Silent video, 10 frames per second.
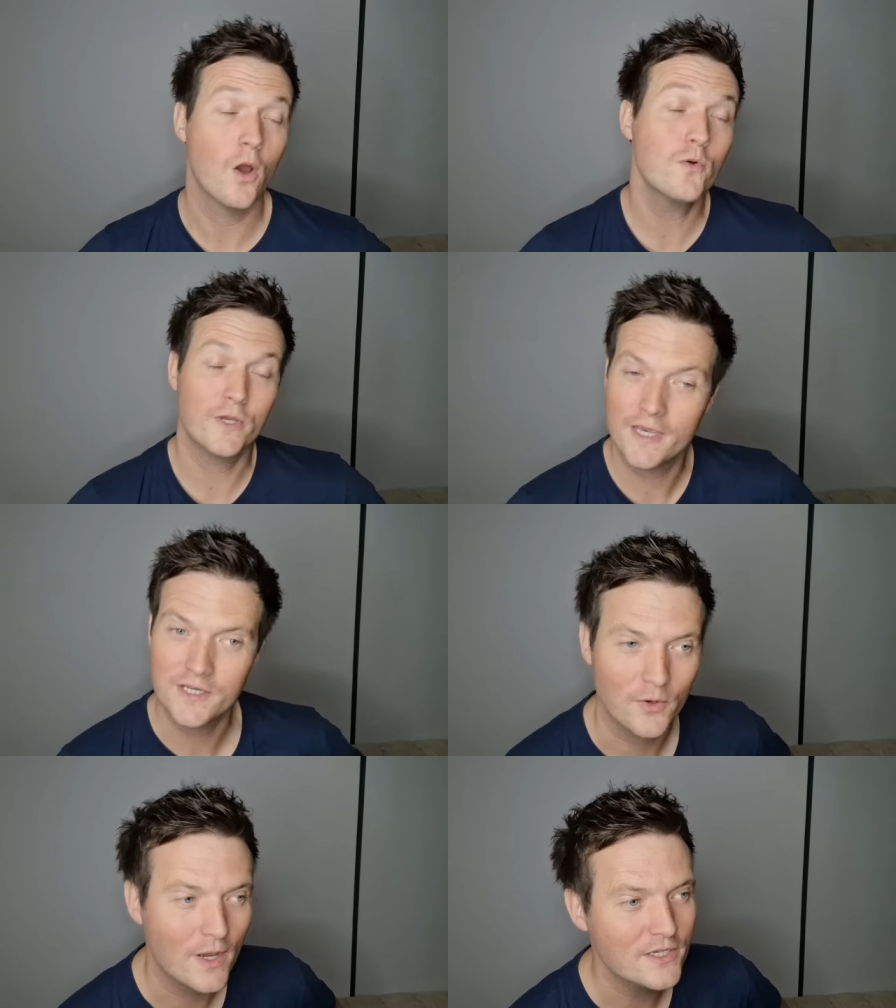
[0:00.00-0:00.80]
Okay,
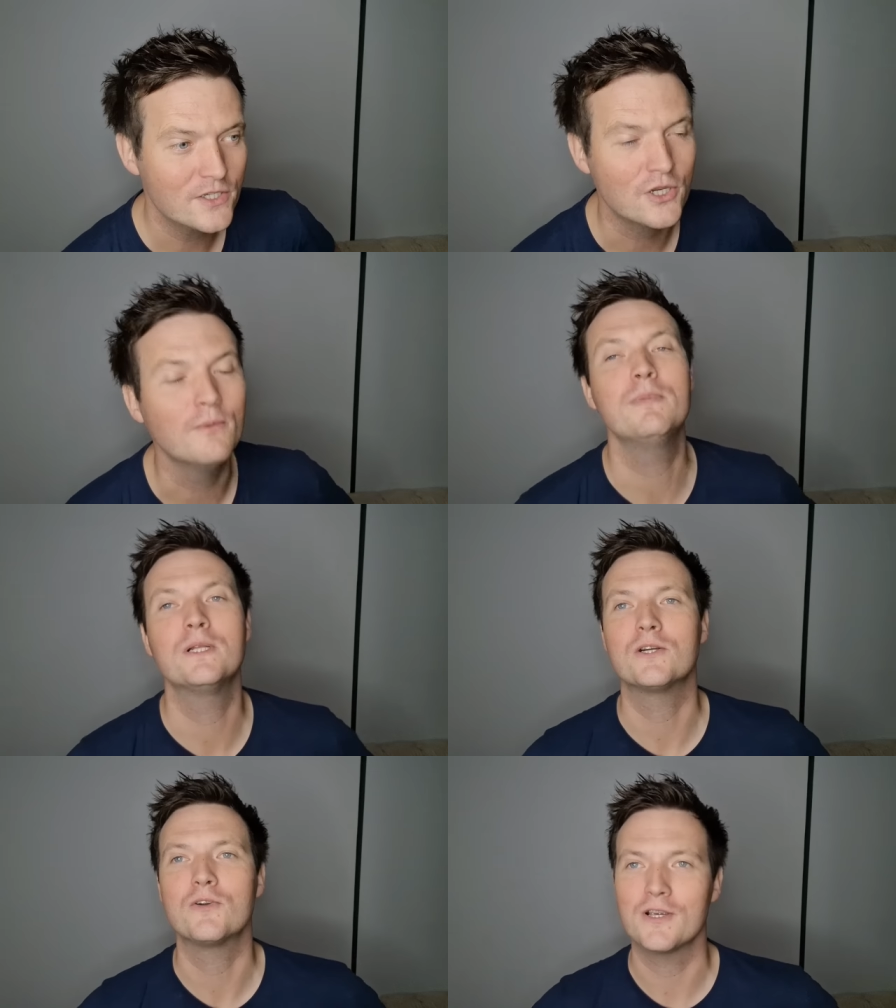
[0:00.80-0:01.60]
so I stumbled
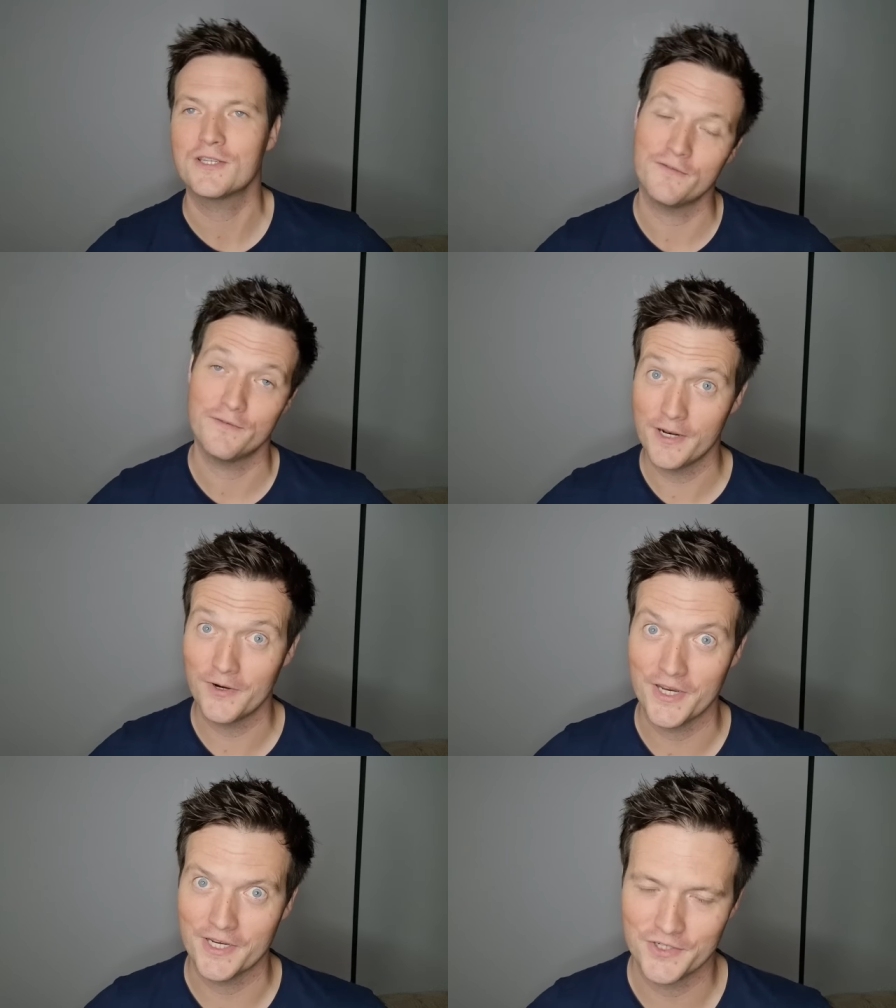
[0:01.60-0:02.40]
across a
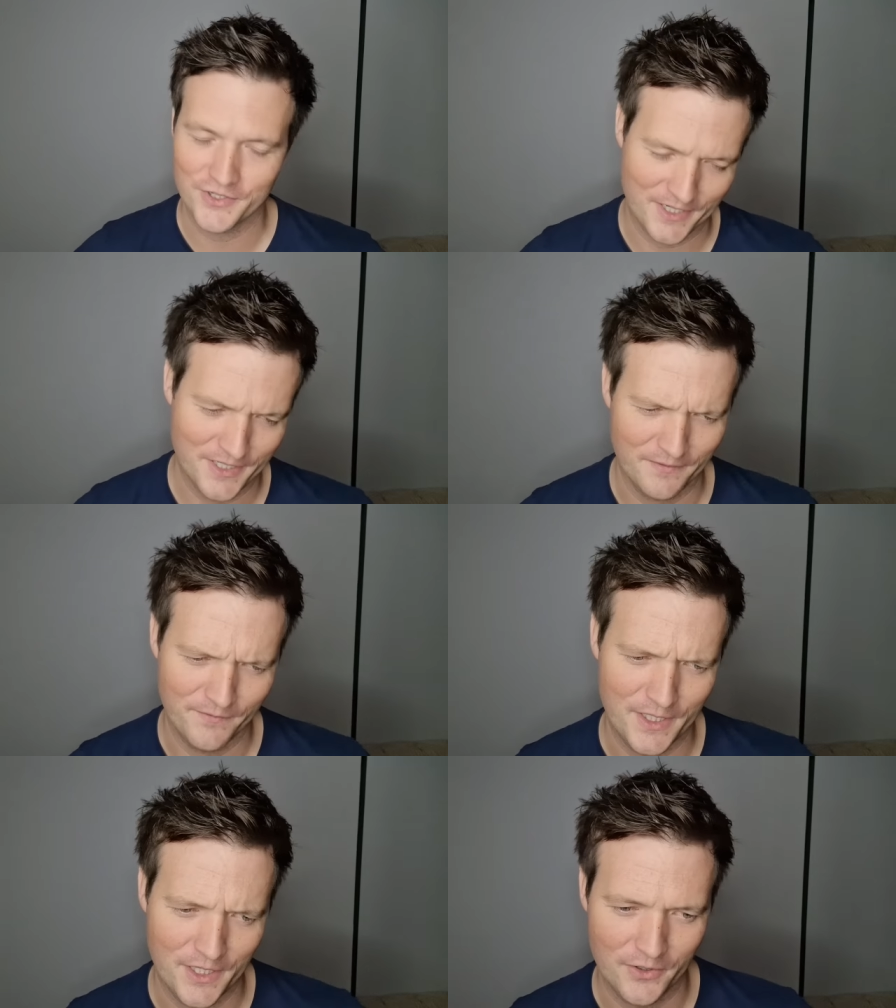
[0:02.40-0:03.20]
very interesting
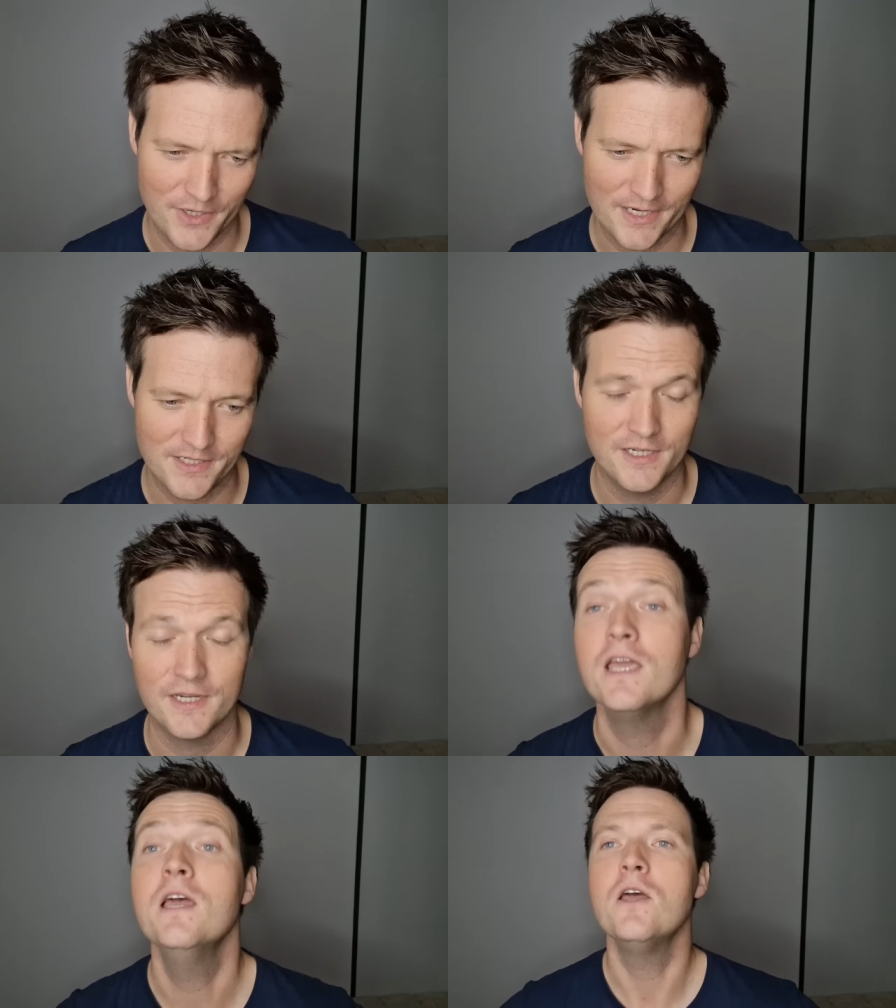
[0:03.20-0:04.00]
video yesterday.